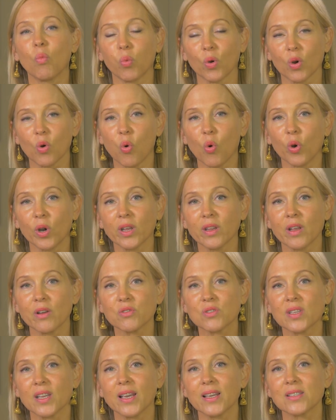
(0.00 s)
Recording
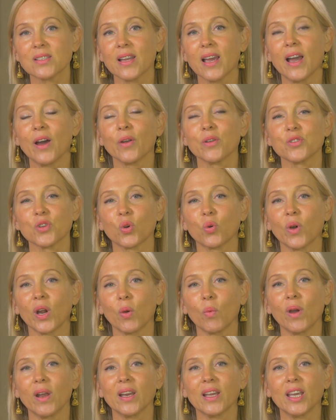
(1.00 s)
those things down is a
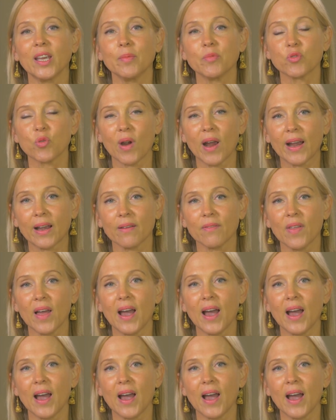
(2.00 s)
great way to keep track of